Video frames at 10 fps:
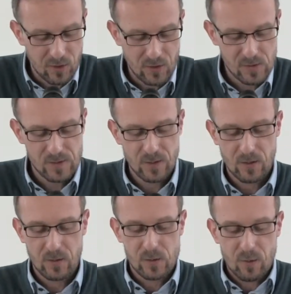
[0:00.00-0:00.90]
because
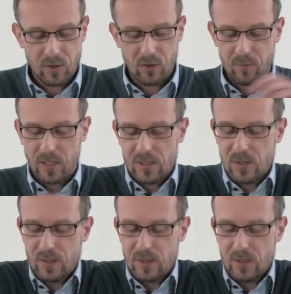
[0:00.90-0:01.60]
the topic of my lecture